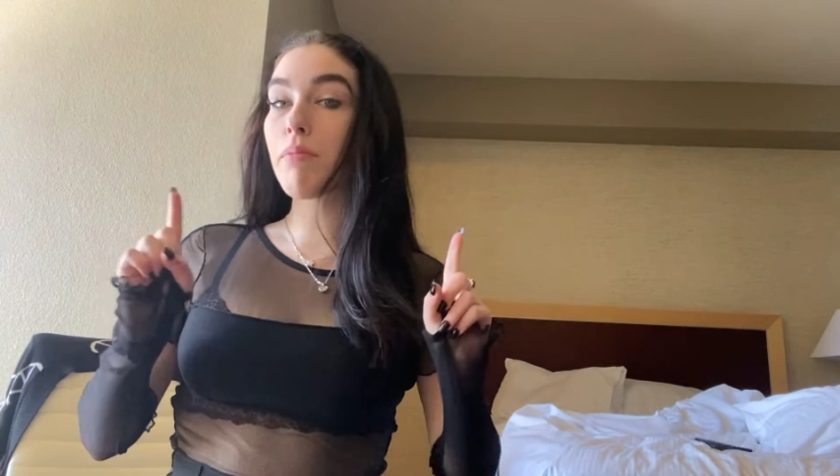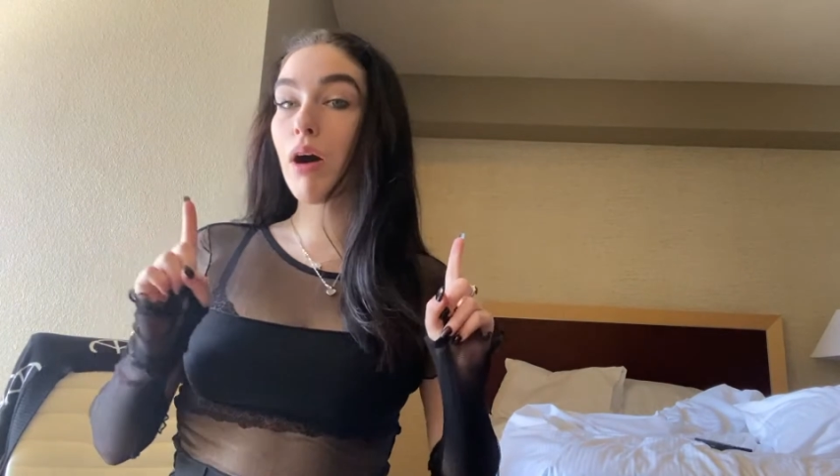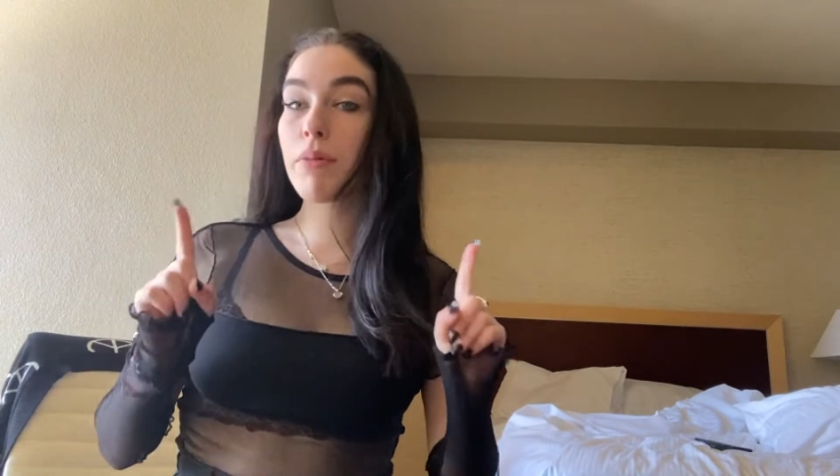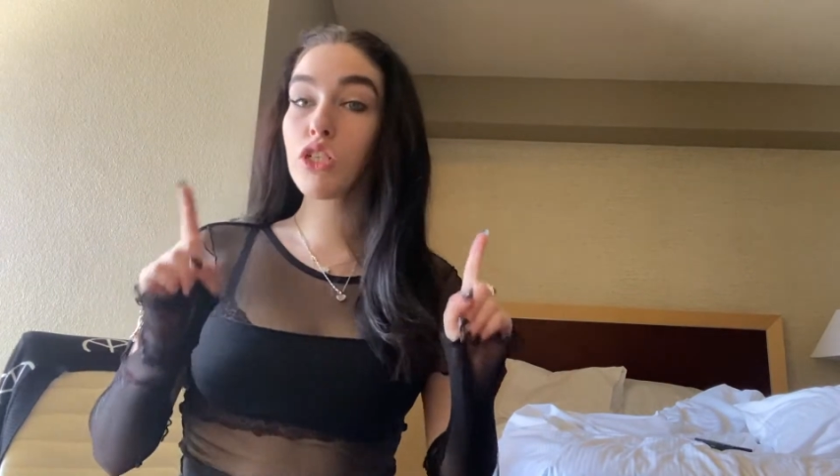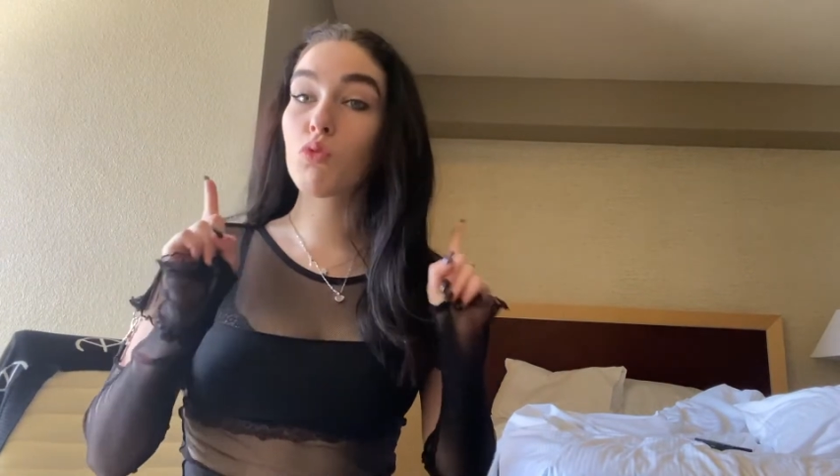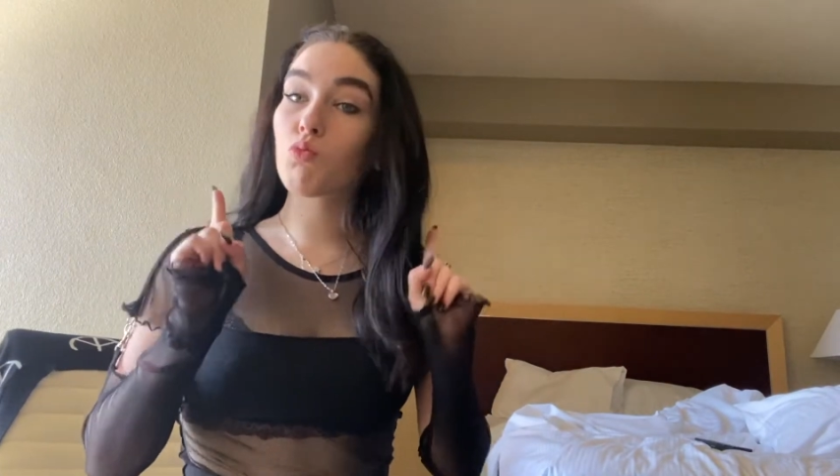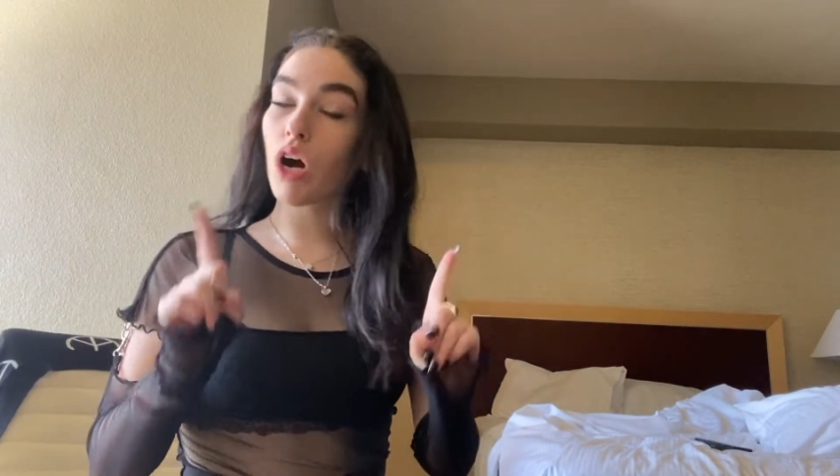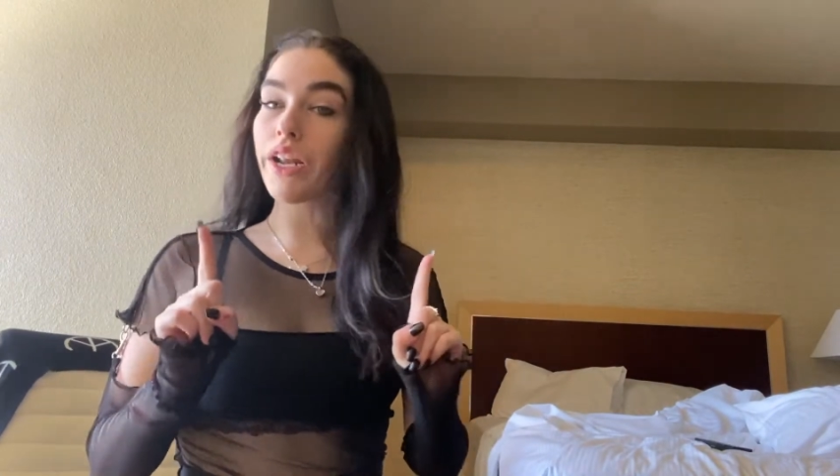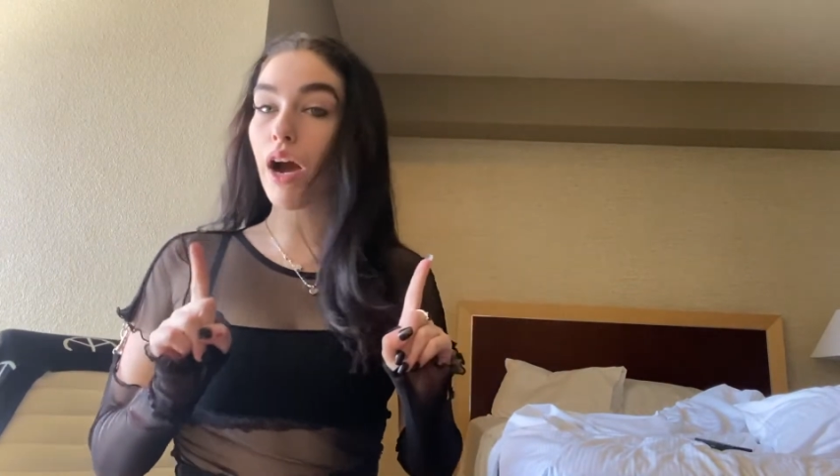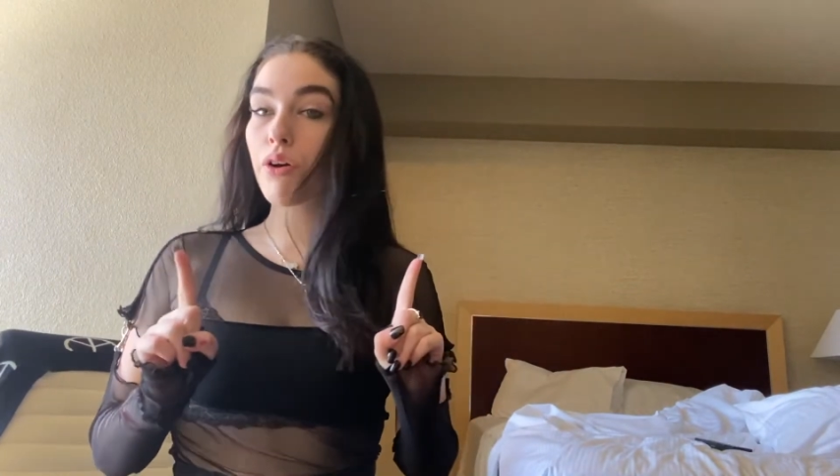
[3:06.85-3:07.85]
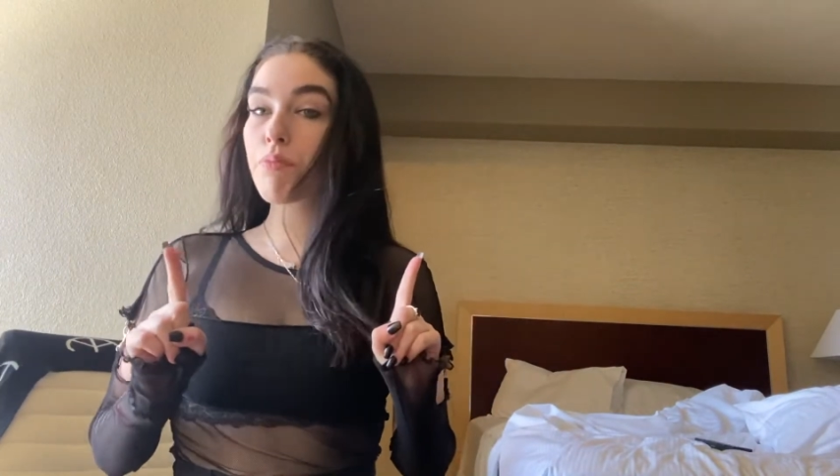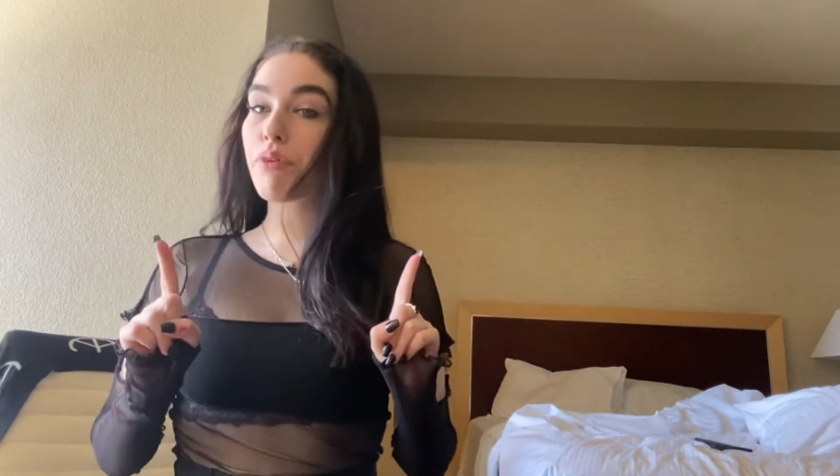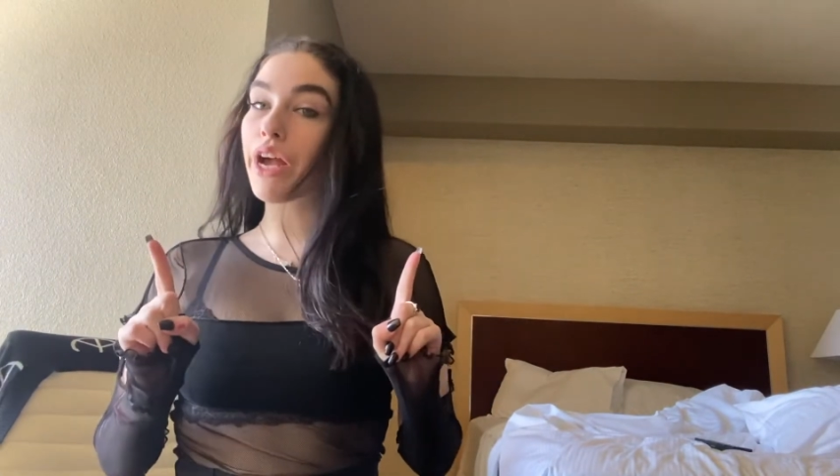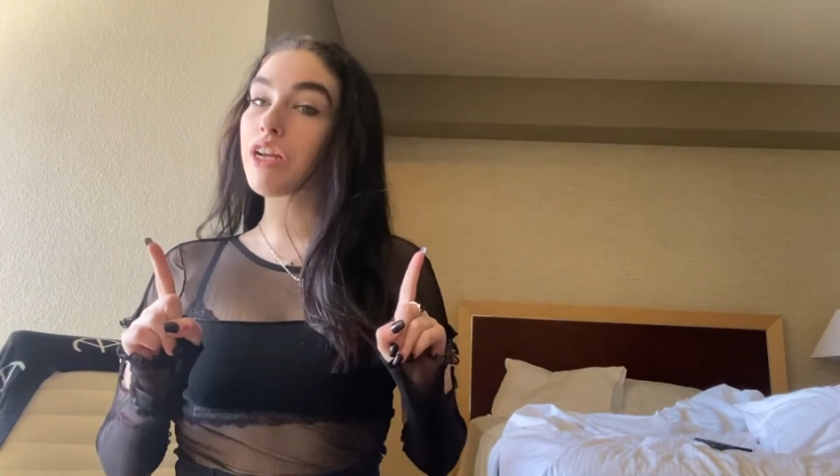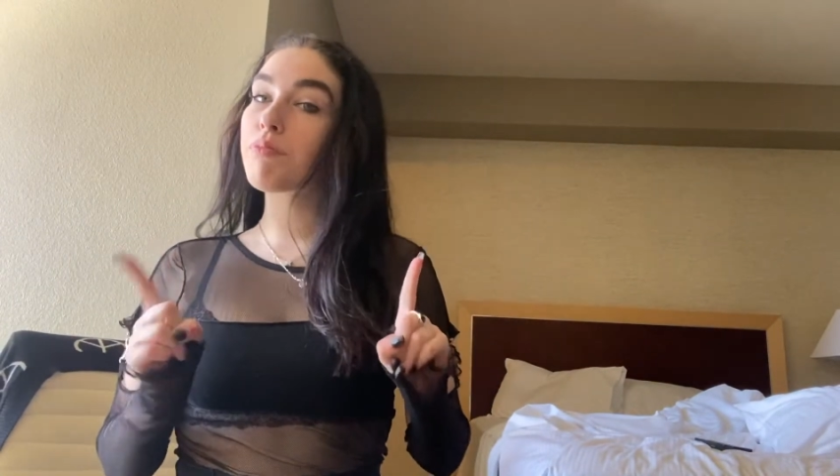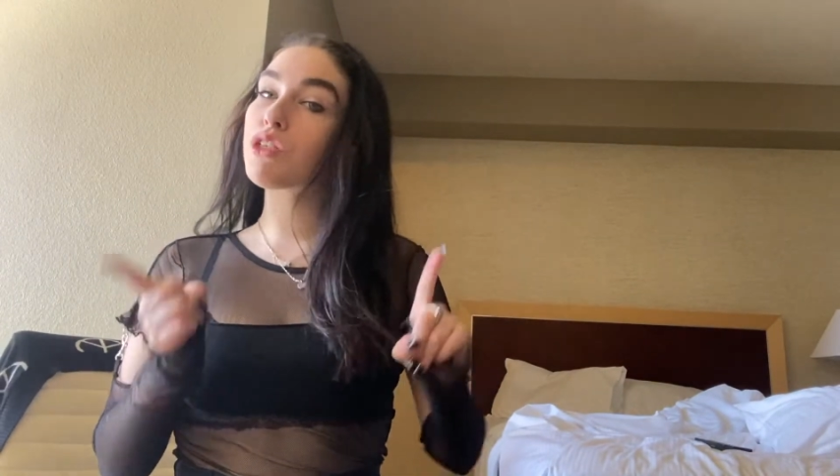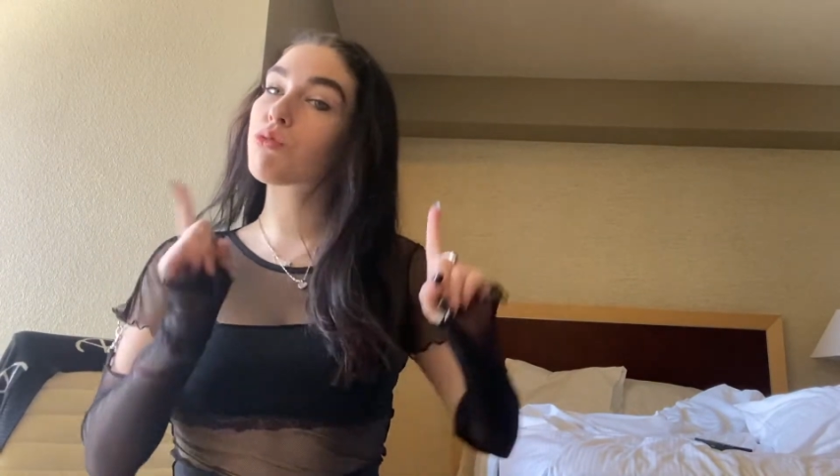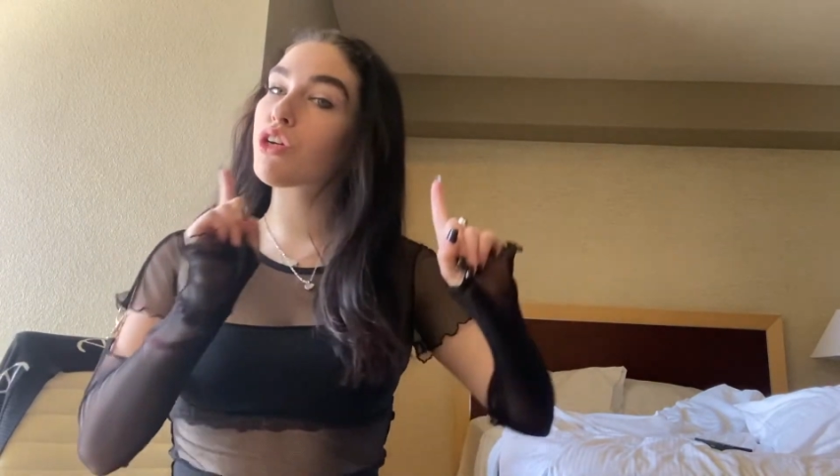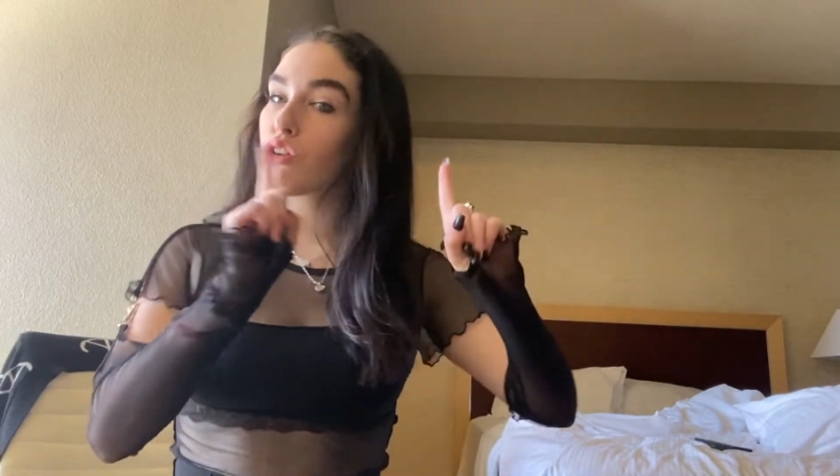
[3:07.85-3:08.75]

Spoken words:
mom has a 1 hour break between